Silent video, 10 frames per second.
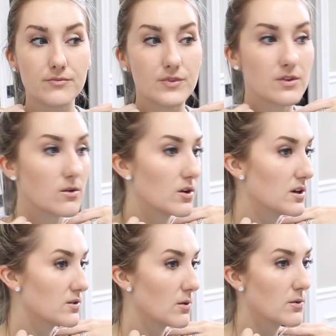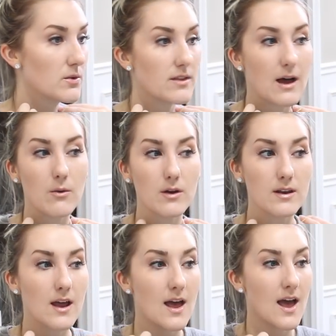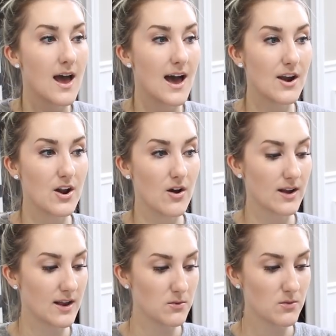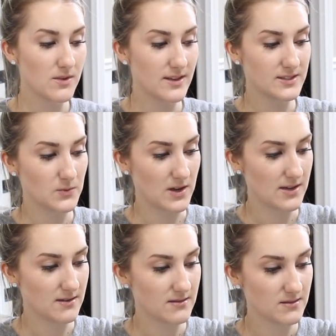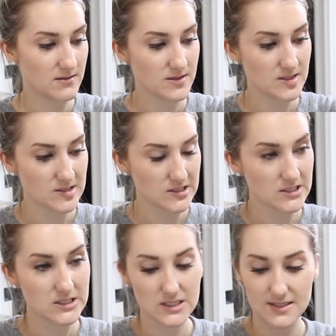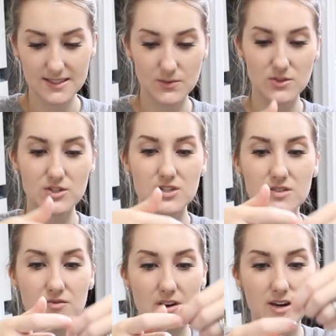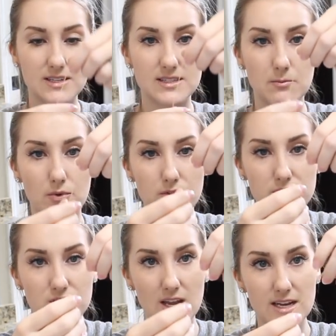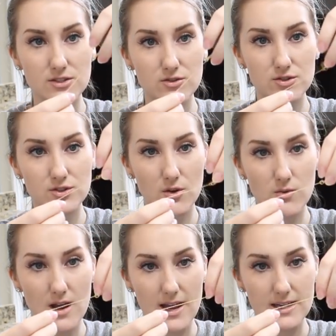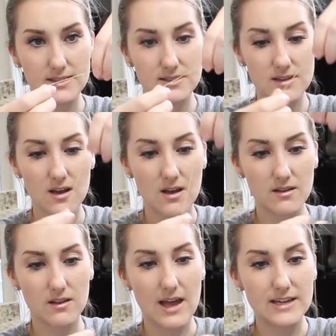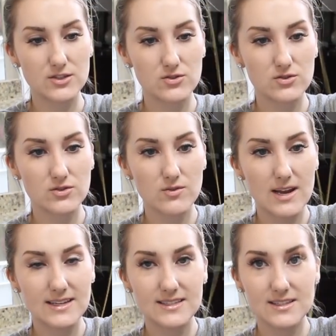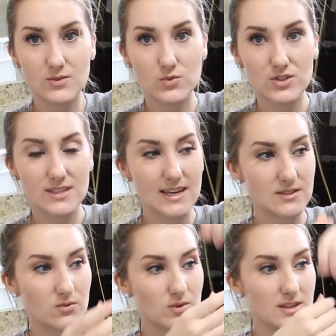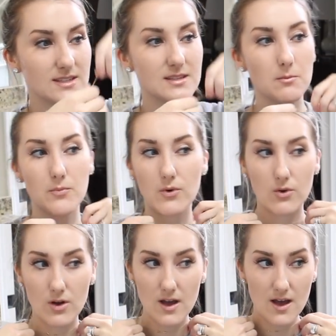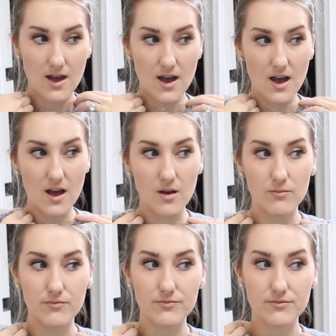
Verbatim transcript: so good. Don't want to wear that one. I don't know. I kind of want to wear this one. This one's just very simple. The chains are so nice. The latches are so nice. This one just has a really simple, isn't